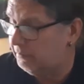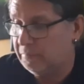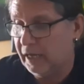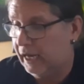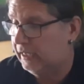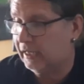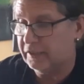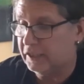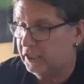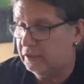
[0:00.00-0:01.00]
um,
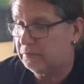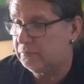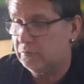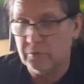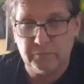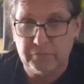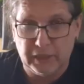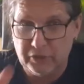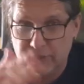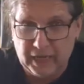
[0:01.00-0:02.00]
Atlantean, you
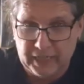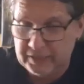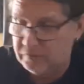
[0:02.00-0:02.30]
know, the guides